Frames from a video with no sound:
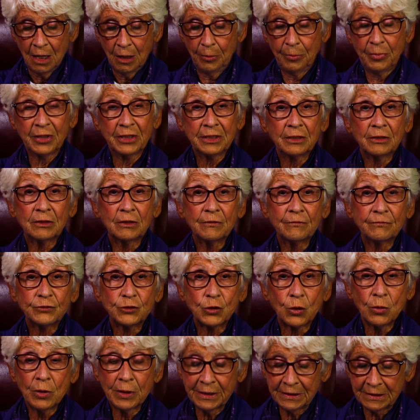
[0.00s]
A bundle of
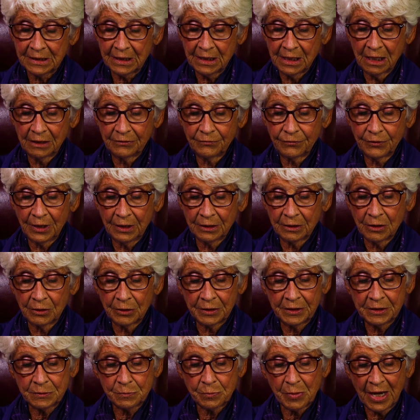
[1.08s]
toys he had flung
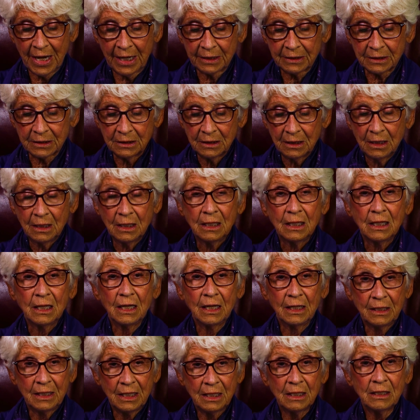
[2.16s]
on his back,
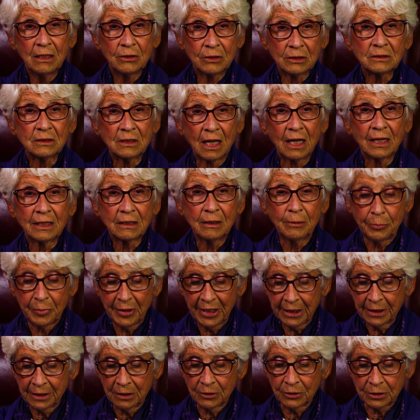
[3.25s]
and he looked like a
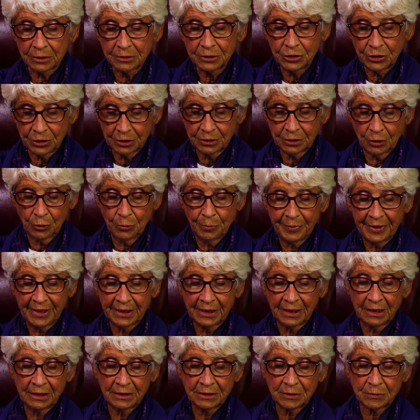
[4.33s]
peddler just
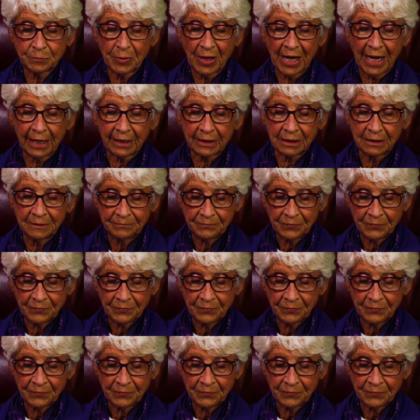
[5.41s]
opening his pack.